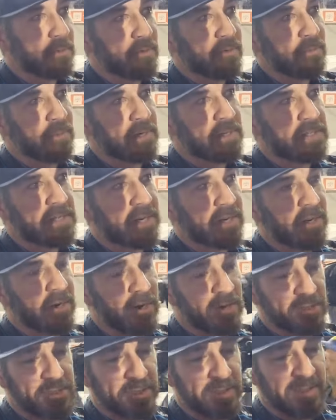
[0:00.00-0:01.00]
move brings out a
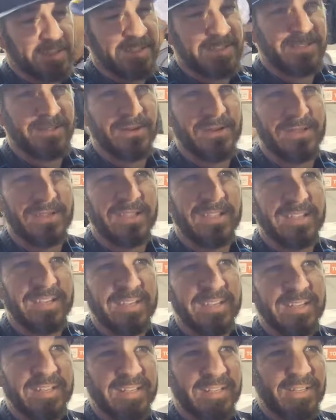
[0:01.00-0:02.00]
caution with,
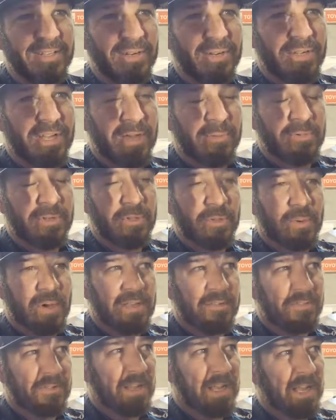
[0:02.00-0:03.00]
you know, coming to the
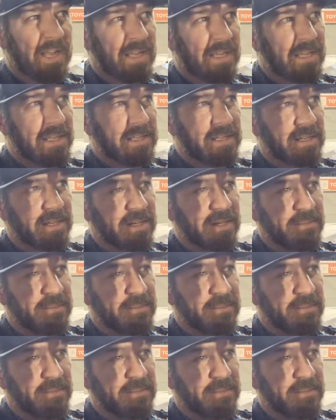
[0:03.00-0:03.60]
white flag and